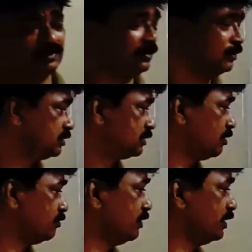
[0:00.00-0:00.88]
there, the
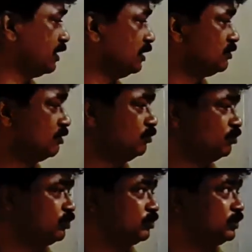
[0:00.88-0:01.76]
sulfate ions will
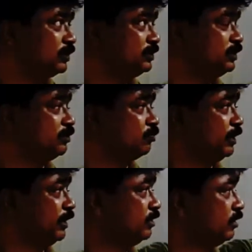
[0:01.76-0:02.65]
move towards the zinc
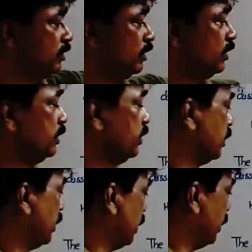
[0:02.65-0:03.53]
plate
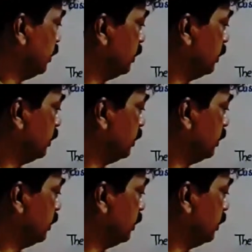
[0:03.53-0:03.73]
and